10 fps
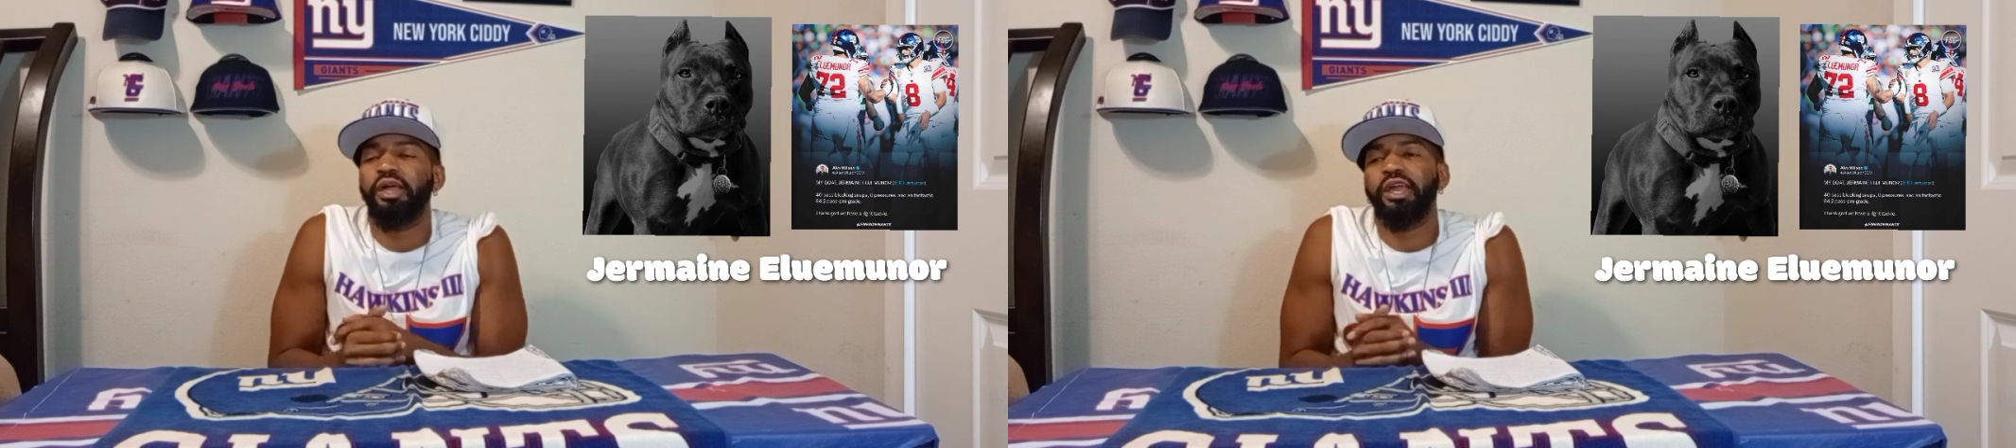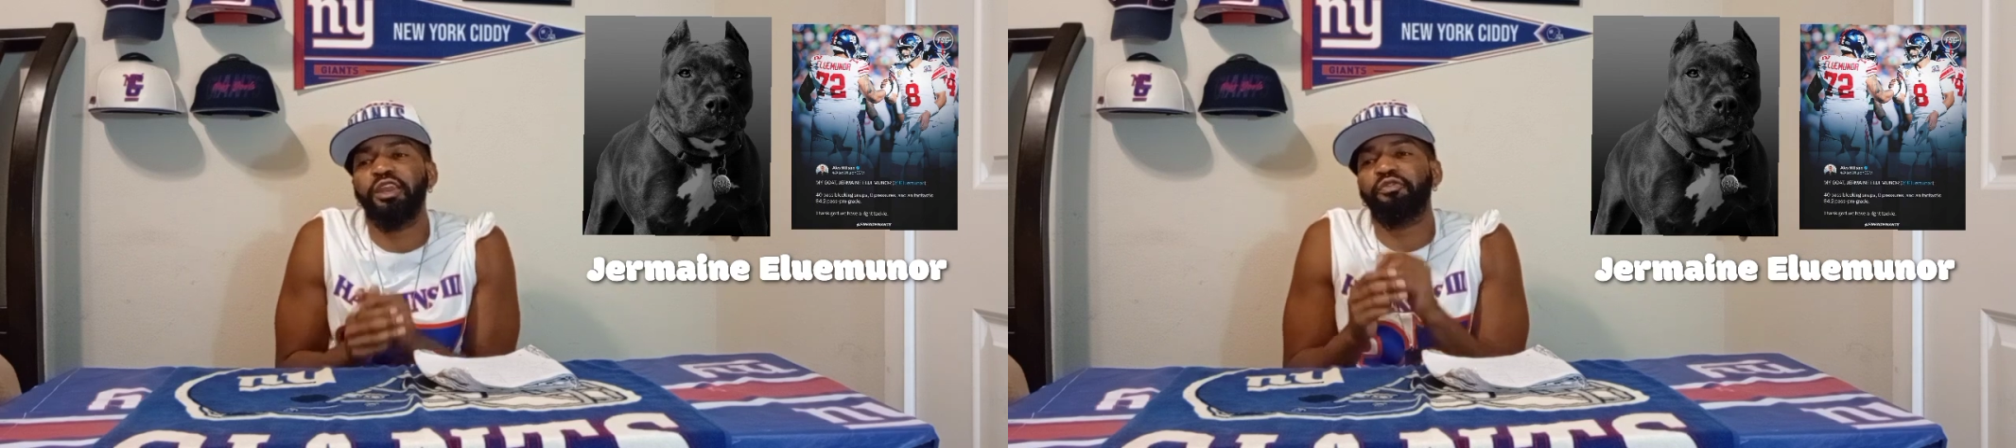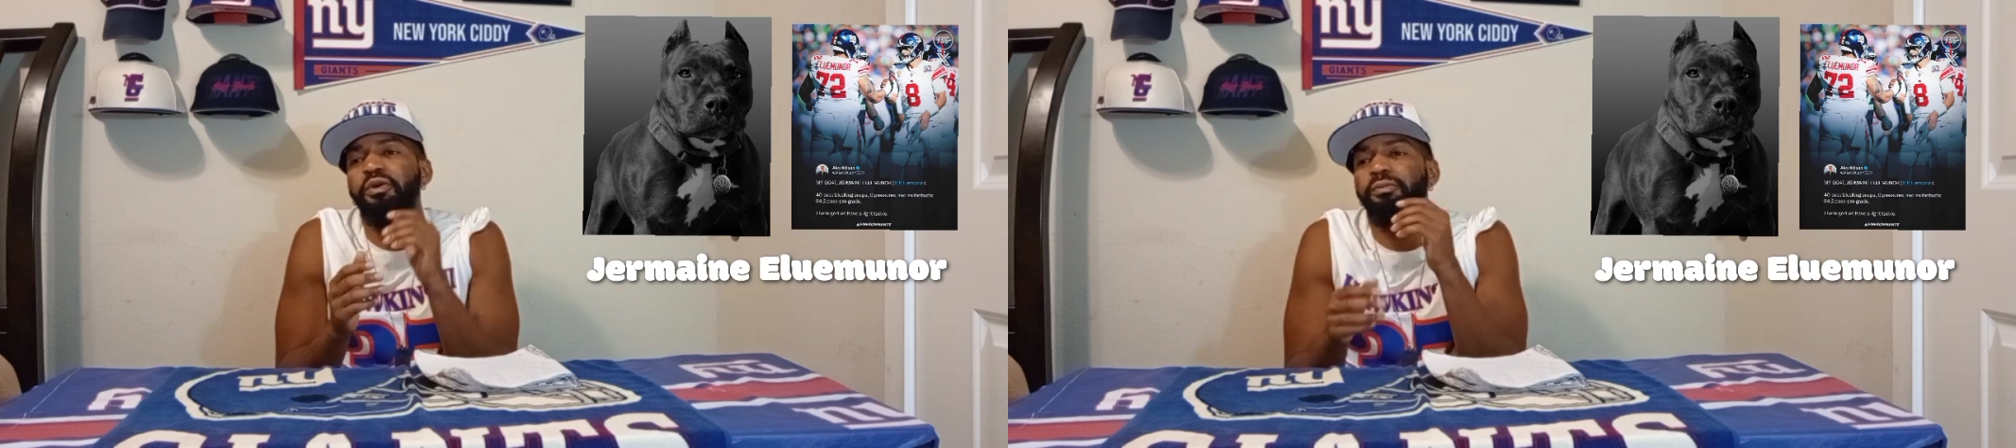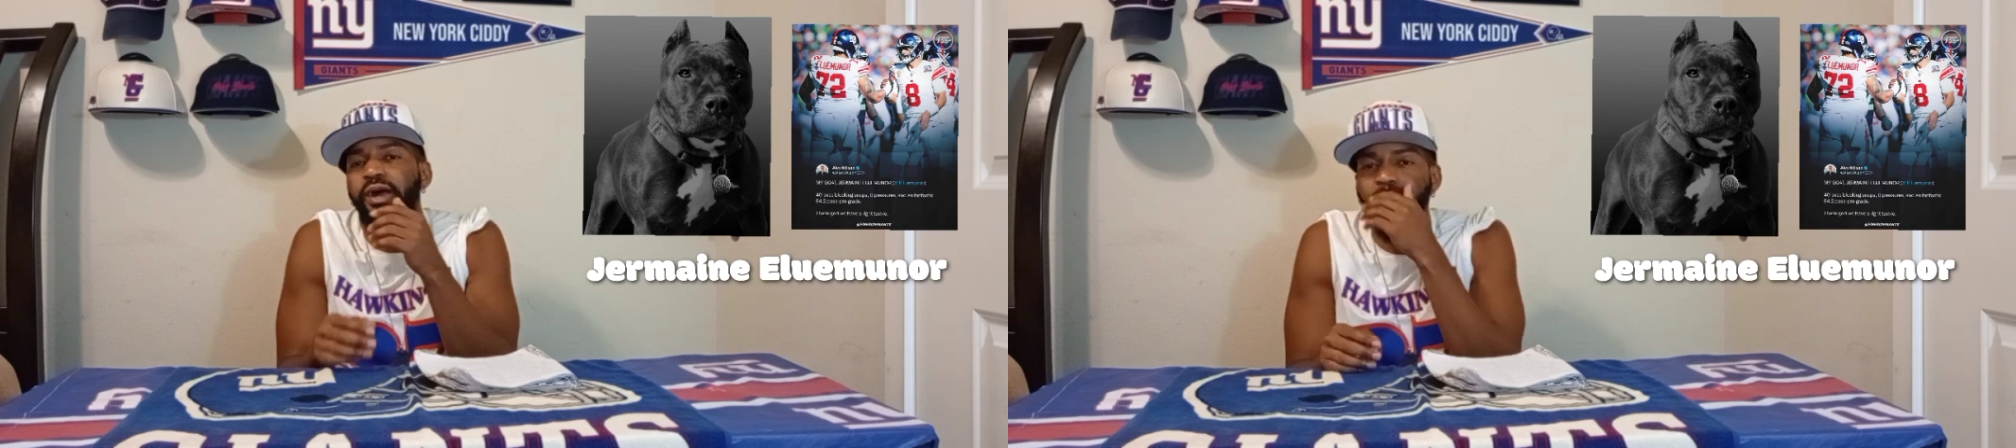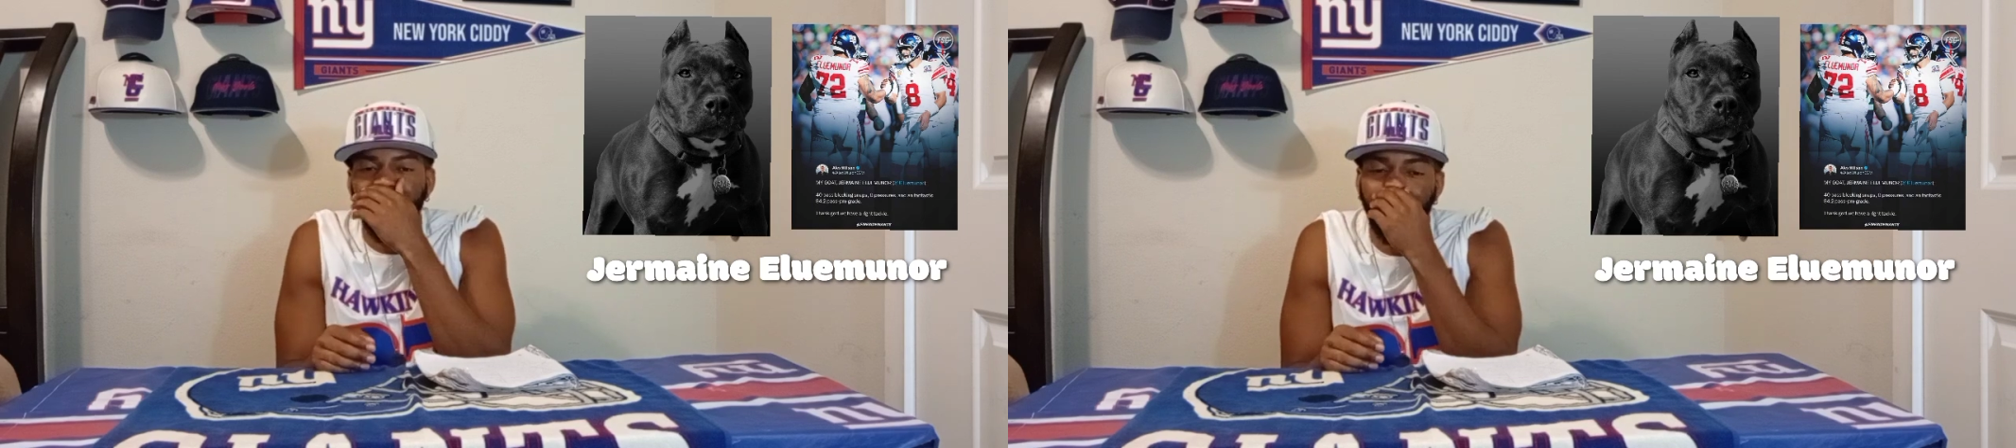And if I'm
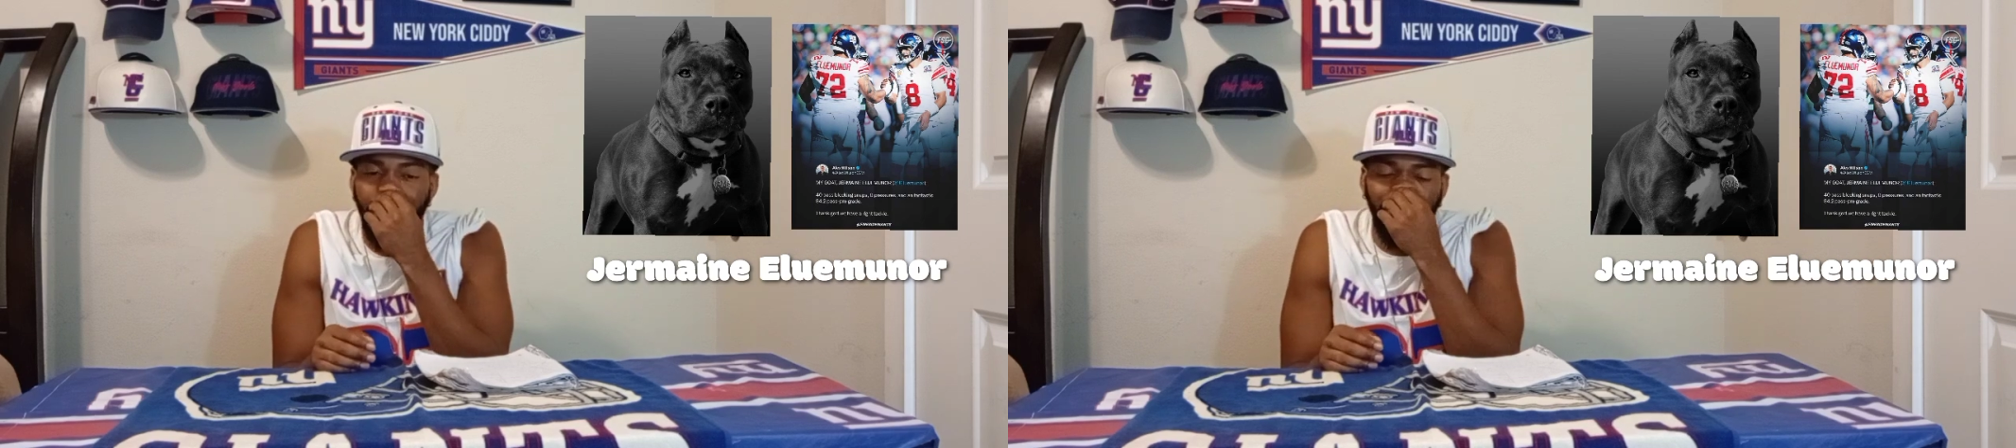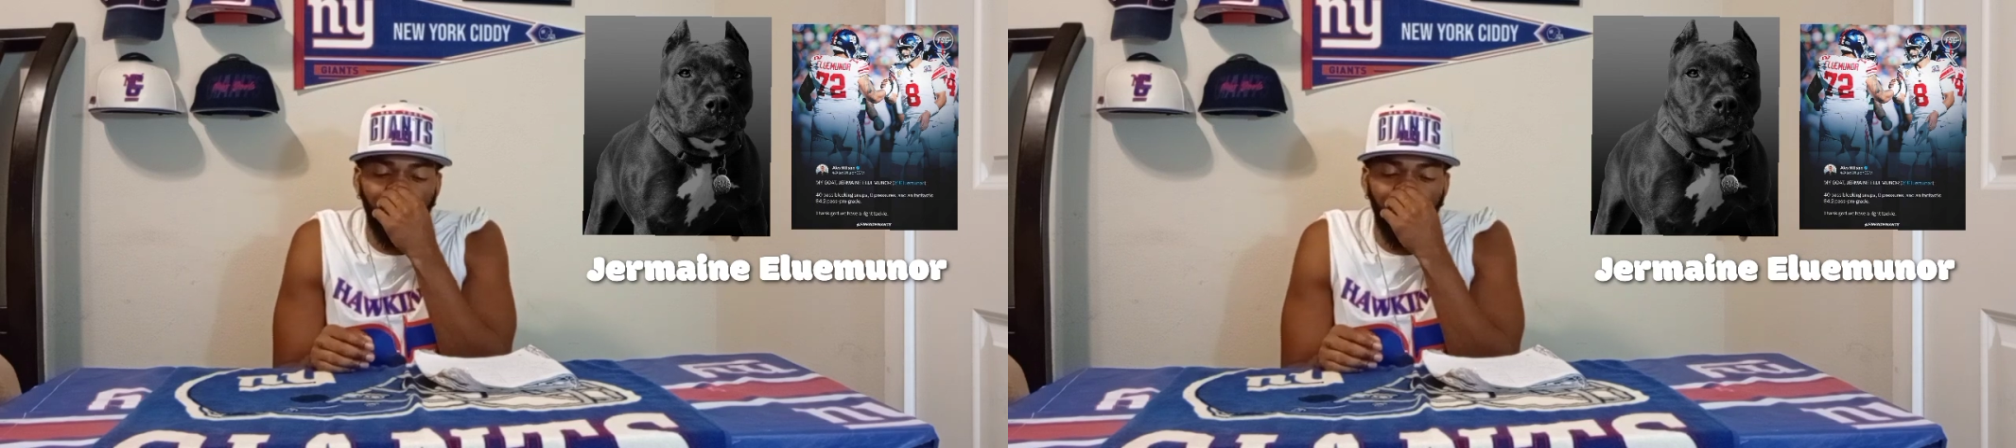not mistaken,